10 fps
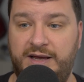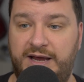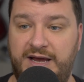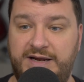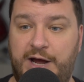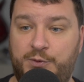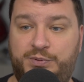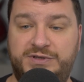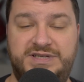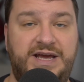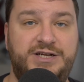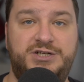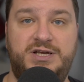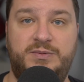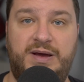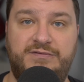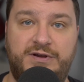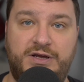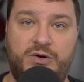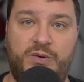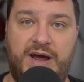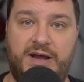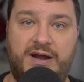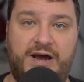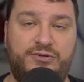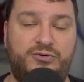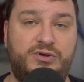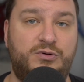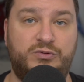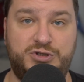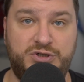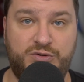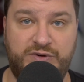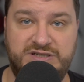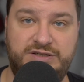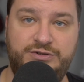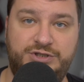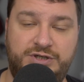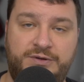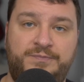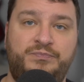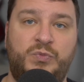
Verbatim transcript: and outputs HDMI video at either the original resolution,